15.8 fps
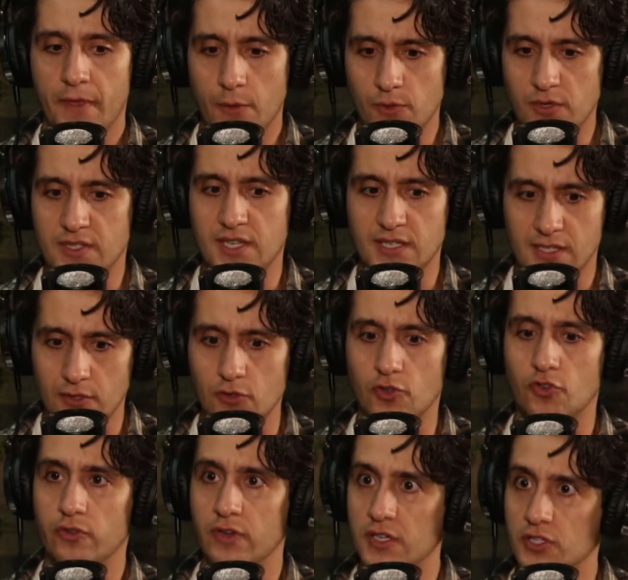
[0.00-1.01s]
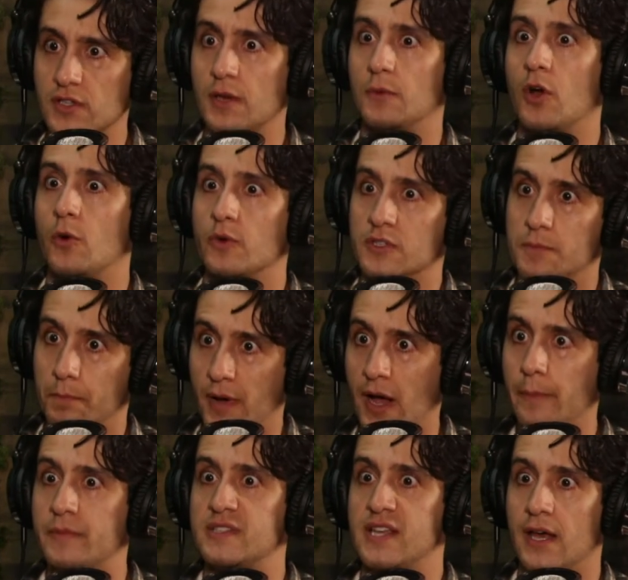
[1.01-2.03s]
it was this little creature that would always
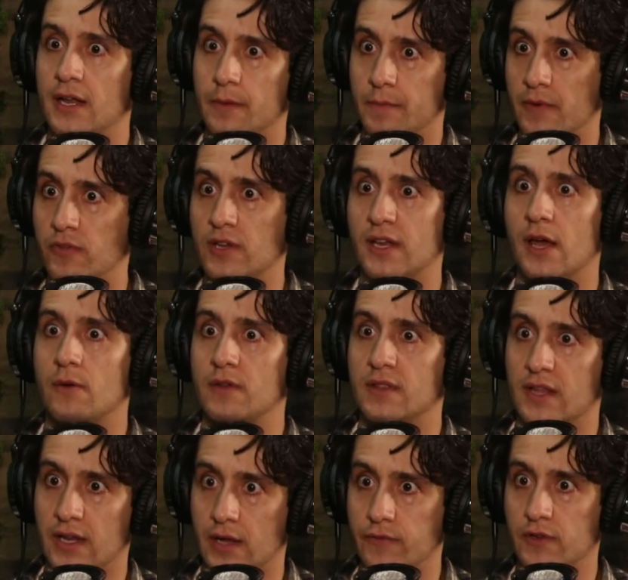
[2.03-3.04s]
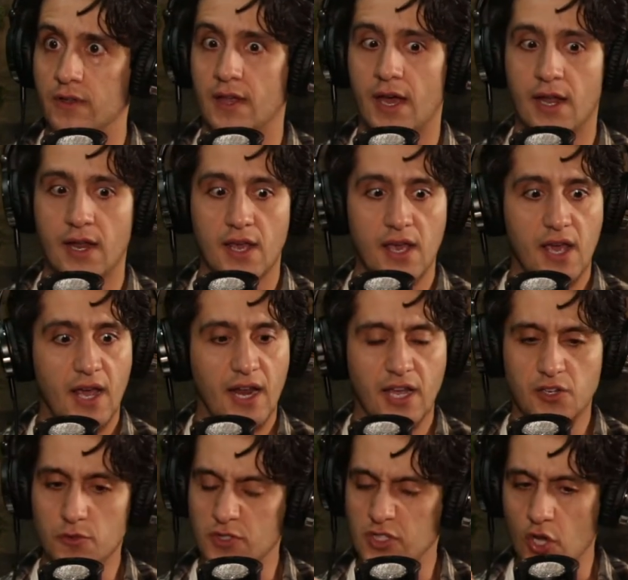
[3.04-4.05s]
pop its head up every now and then after that. And
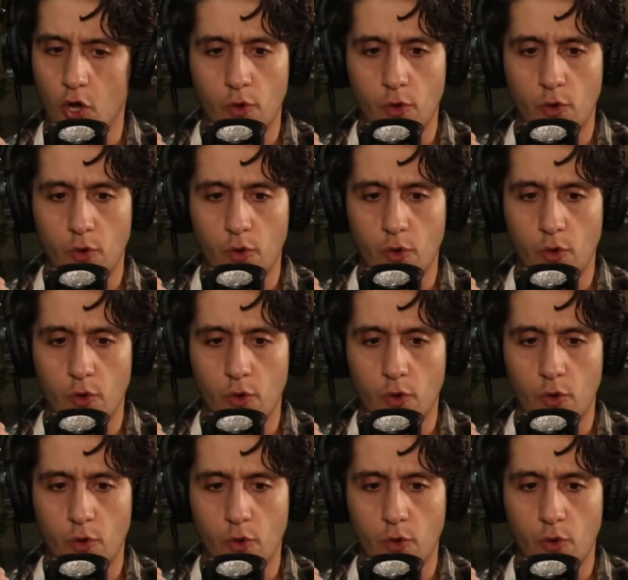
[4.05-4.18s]
I just